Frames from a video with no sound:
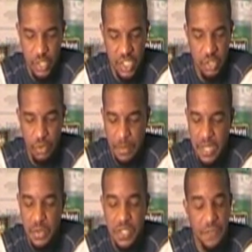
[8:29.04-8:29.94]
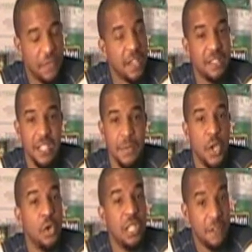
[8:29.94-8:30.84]
Just gripping it with your
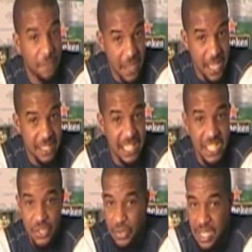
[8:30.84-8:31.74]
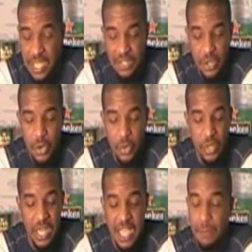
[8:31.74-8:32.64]
fingertips. Only the fingers that you need to
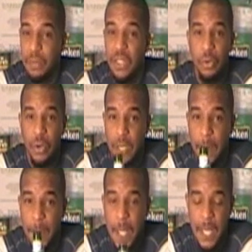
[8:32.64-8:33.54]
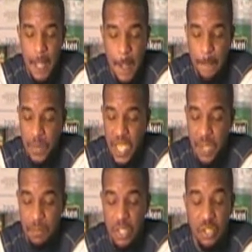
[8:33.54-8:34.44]
hold it. That can be 3.
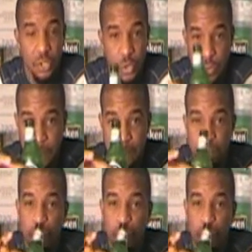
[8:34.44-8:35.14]
That can be 2.